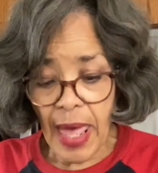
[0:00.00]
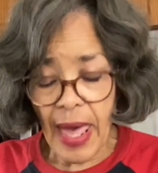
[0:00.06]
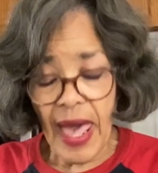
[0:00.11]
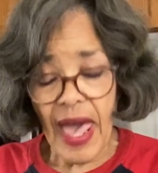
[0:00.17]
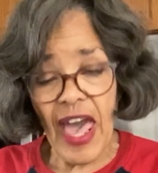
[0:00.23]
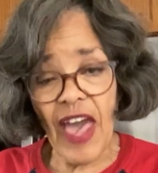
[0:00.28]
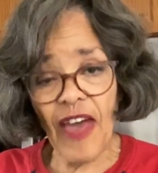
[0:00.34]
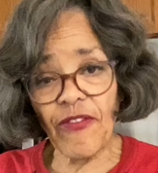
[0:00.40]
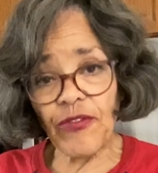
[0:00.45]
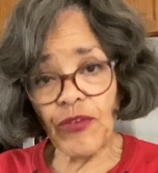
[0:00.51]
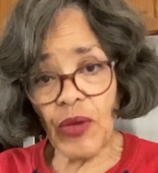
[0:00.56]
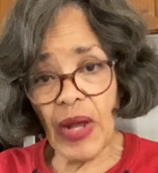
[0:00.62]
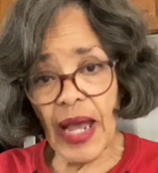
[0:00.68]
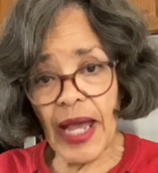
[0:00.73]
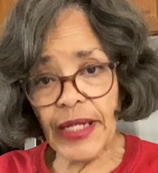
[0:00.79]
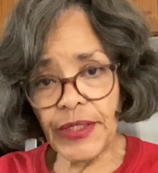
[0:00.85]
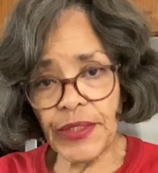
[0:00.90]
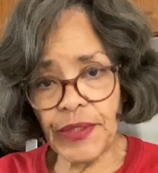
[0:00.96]
After
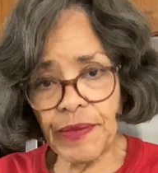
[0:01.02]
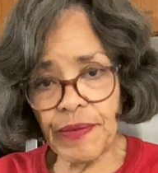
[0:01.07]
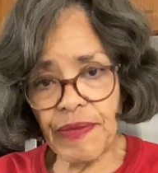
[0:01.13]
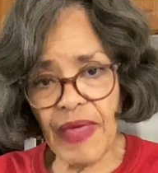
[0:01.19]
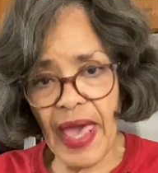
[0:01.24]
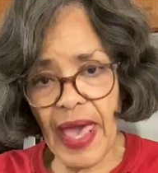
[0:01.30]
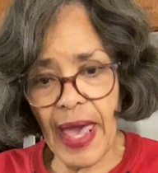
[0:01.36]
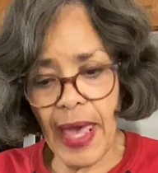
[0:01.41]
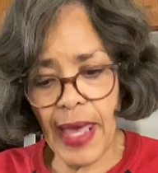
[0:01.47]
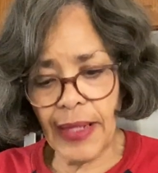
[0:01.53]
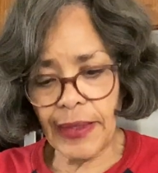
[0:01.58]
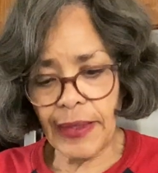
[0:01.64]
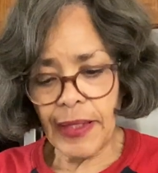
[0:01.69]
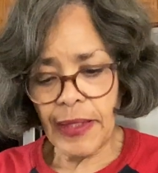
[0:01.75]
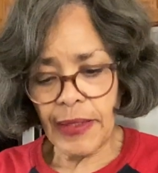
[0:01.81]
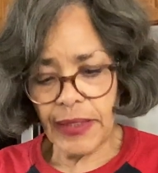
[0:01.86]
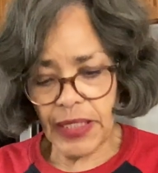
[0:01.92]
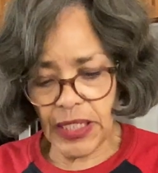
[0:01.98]
I do that,
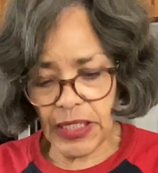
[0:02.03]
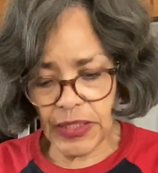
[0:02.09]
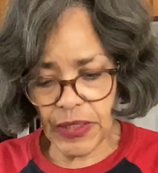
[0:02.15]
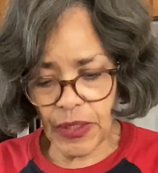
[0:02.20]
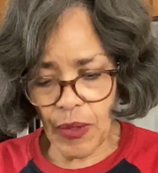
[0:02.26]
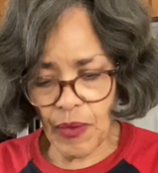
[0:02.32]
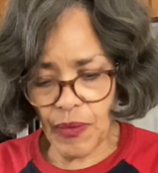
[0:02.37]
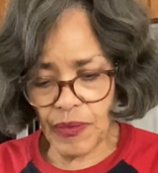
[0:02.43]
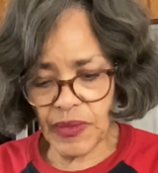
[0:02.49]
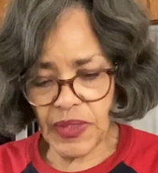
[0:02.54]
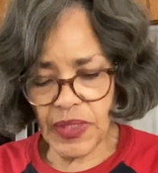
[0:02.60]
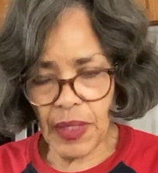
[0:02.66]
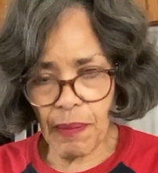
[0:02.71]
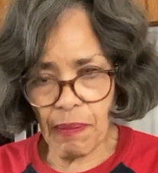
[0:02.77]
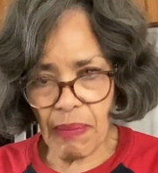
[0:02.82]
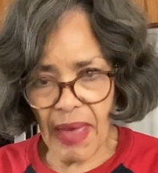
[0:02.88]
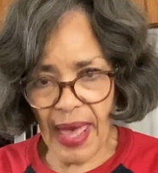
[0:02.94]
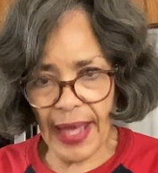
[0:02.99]
this goes
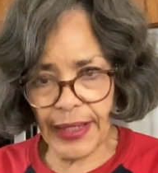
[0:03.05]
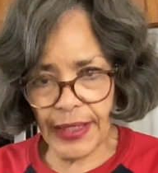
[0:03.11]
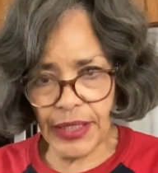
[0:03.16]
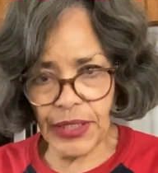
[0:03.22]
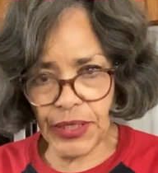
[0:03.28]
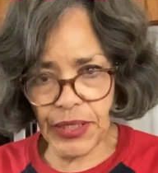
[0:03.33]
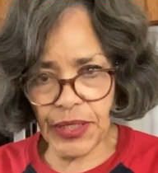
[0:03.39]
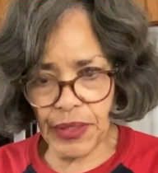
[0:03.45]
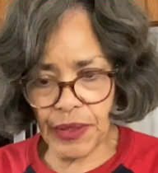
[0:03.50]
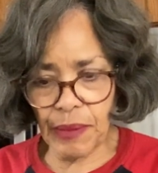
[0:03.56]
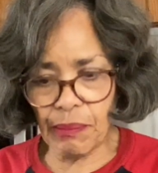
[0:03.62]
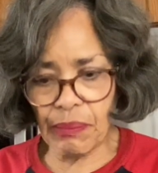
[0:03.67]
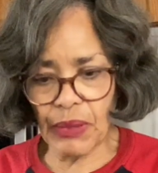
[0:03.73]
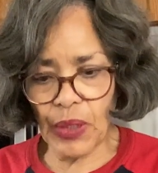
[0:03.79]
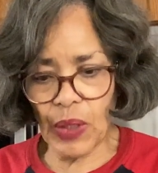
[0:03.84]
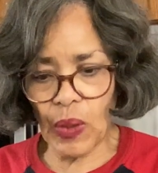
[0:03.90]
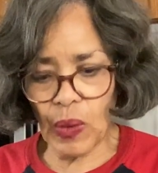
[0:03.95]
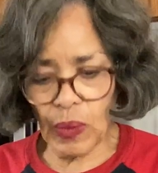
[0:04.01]
back into the
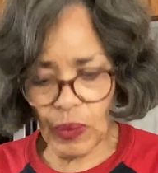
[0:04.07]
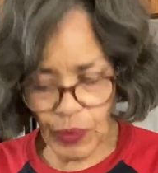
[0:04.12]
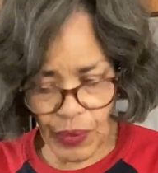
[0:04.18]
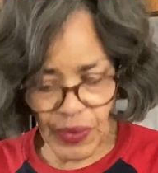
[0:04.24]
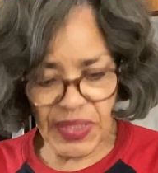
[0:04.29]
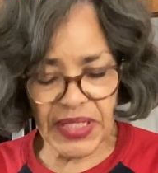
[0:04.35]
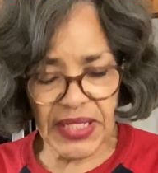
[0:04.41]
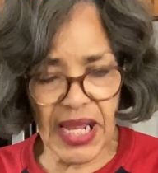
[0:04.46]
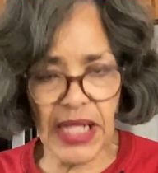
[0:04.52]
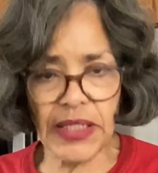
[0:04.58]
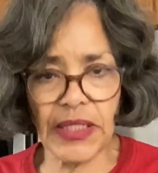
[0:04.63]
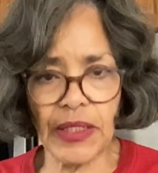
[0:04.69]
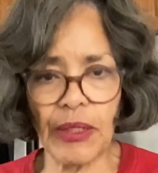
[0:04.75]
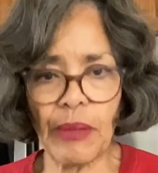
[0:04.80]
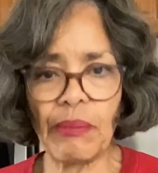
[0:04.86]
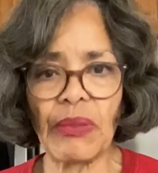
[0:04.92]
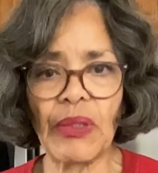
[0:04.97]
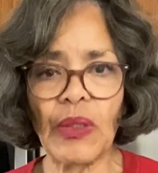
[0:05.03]
bowl or stays in the
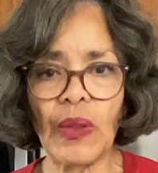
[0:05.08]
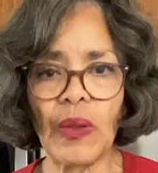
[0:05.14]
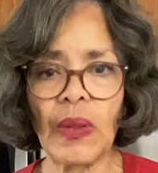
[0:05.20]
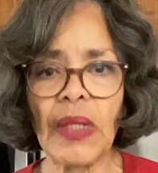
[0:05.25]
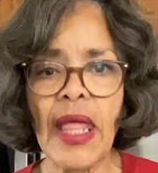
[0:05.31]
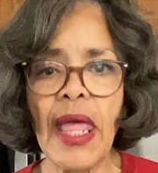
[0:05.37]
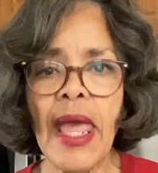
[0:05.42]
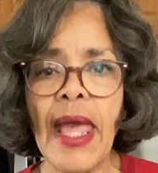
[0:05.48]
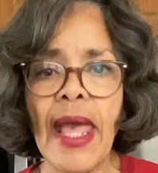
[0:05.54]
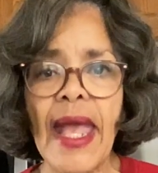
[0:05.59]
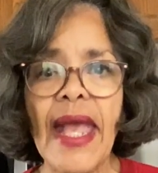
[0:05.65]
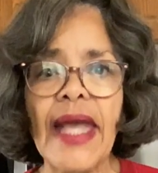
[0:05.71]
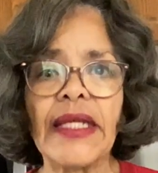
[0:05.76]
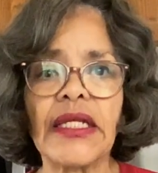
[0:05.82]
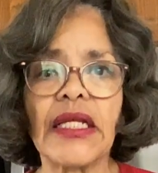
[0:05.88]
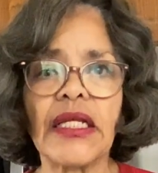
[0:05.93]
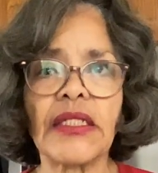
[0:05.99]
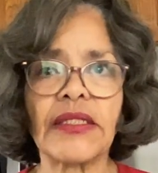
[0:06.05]
bowl, and
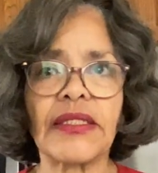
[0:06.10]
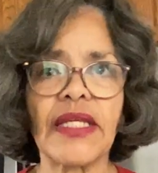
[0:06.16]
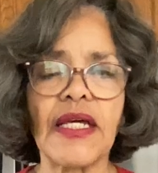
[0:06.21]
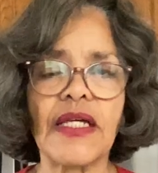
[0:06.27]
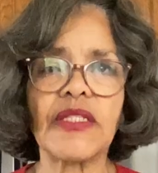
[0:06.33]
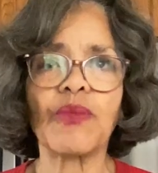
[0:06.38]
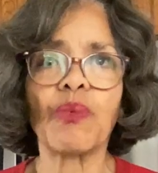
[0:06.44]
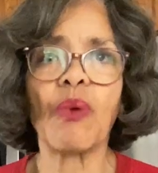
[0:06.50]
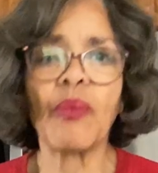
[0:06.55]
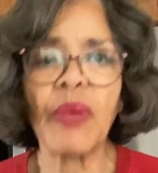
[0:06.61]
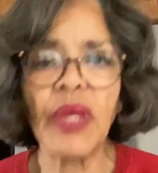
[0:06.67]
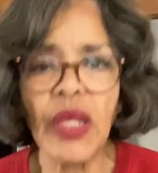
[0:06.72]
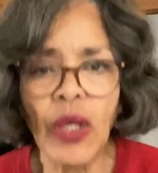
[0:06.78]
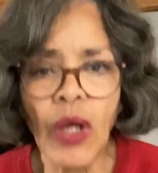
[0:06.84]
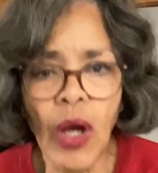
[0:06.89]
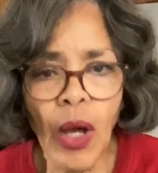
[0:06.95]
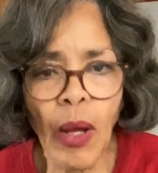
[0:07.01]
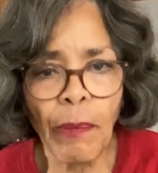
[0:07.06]
it does what we
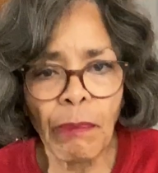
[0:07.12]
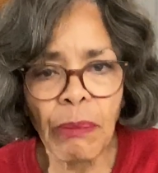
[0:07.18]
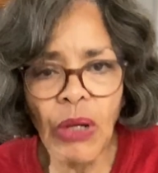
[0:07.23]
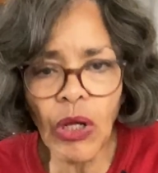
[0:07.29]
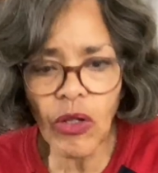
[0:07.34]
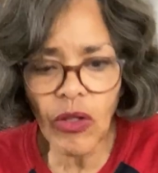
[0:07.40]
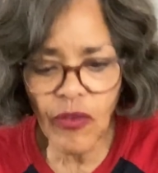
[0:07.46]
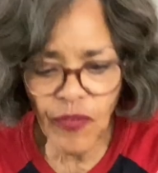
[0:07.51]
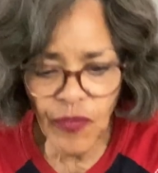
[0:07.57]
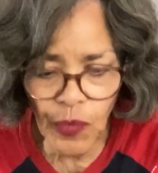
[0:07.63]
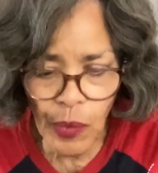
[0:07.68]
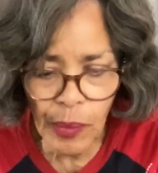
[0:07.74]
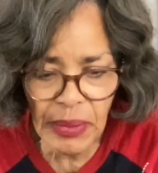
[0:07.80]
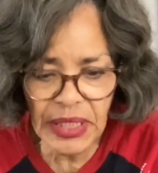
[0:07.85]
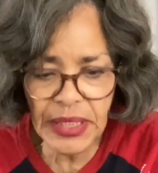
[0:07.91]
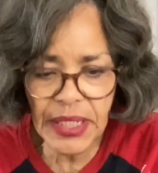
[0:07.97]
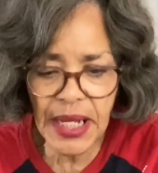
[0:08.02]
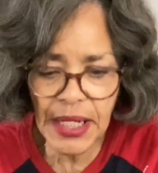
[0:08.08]
call bulk
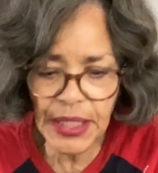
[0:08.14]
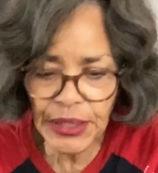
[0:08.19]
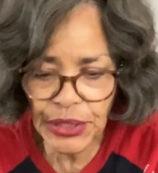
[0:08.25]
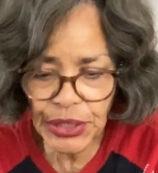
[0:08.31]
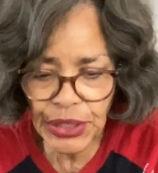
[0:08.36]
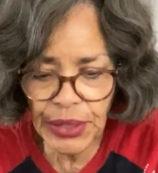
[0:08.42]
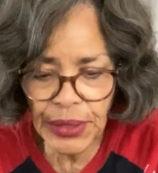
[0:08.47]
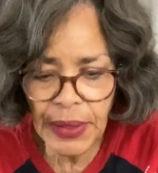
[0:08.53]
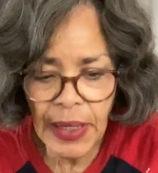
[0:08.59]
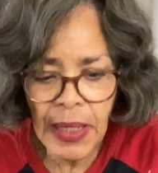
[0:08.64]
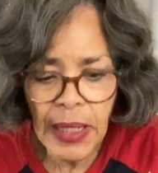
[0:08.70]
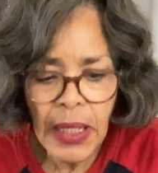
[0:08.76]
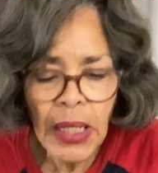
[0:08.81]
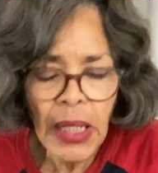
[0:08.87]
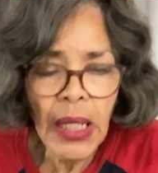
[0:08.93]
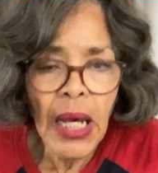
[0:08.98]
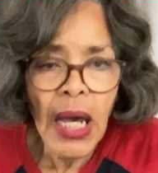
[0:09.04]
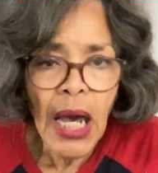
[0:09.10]
fermentation.
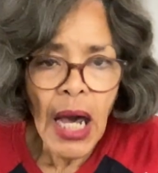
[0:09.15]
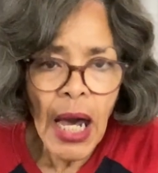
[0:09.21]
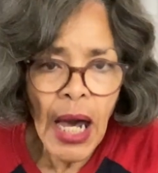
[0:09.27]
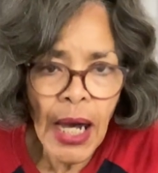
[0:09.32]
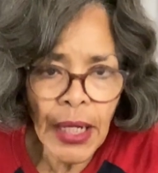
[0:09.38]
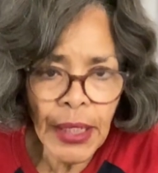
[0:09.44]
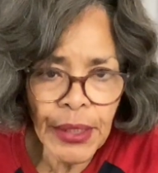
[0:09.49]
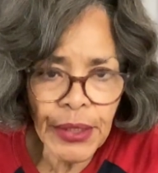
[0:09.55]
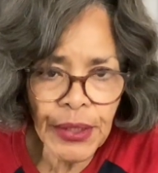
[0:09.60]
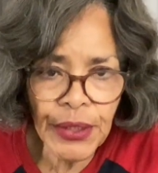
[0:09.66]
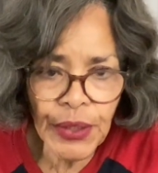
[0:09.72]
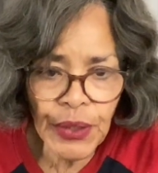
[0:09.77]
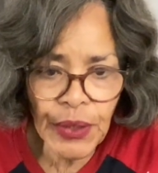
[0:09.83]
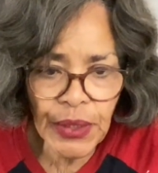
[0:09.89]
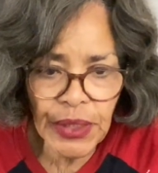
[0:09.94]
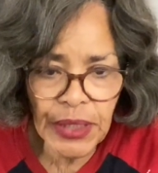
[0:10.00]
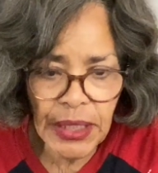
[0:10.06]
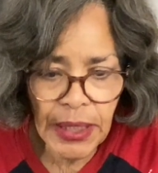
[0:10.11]
A
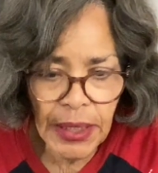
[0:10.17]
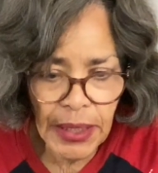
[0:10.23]
good